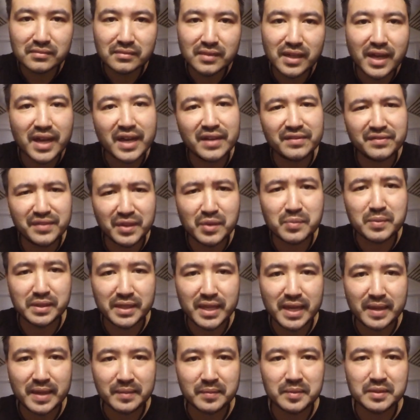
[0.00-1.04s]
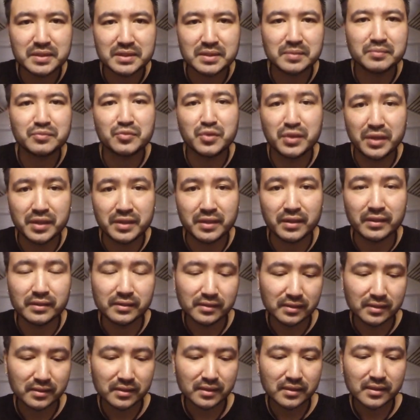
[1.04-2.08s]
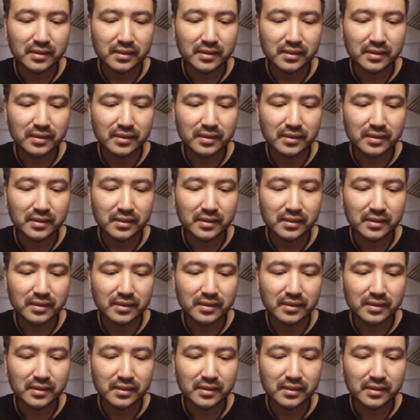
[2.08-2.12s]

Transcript: have their metabolism running on.